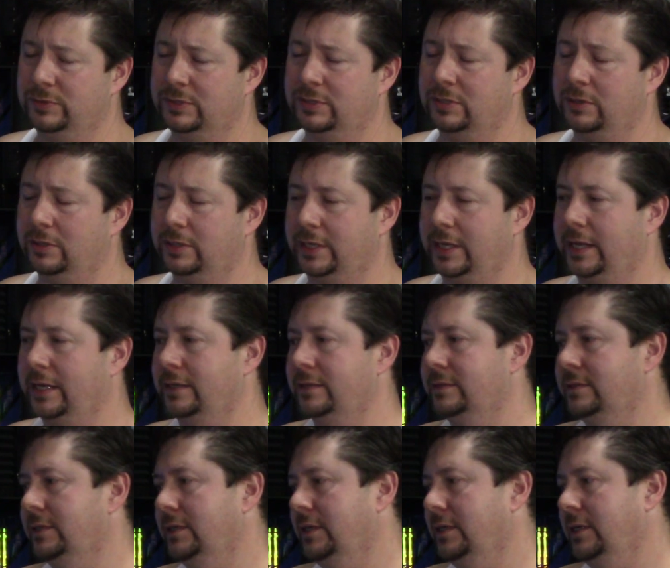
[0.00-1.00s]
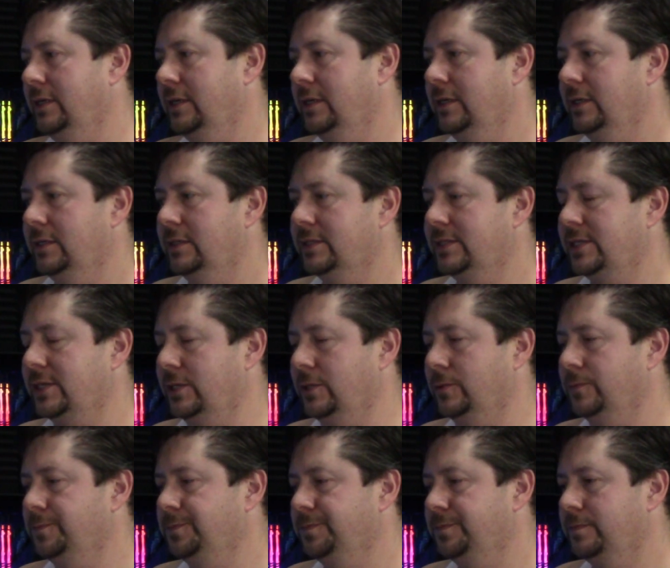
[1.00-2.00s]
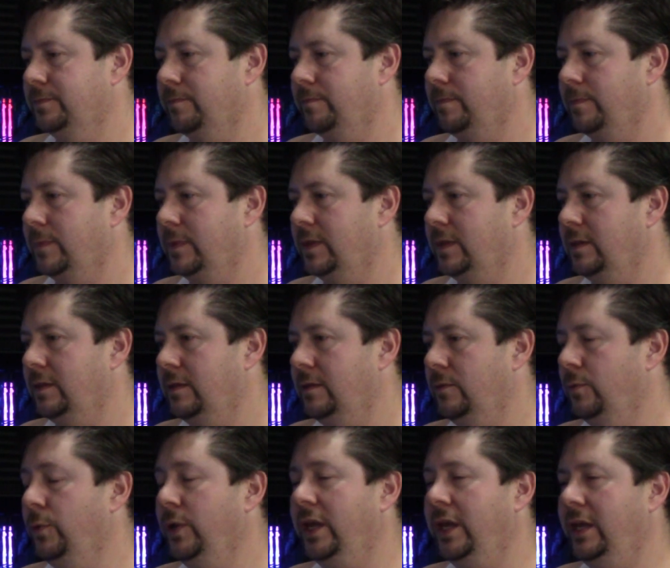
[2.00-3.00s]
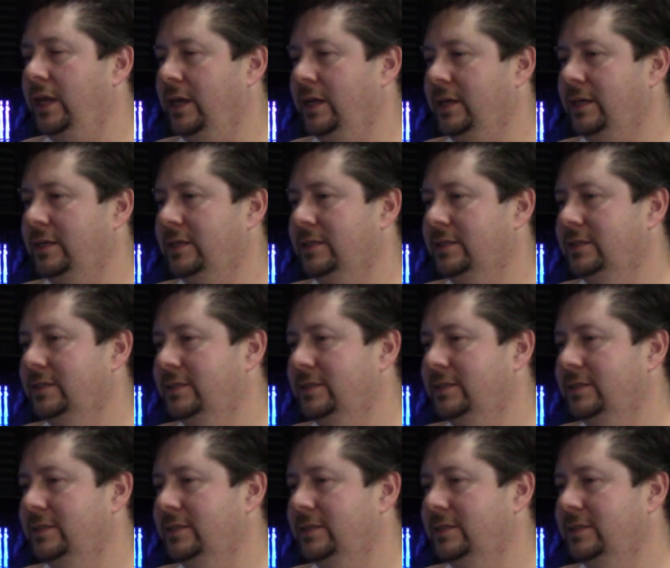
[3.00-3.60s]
to look at. Mm. So, we uh,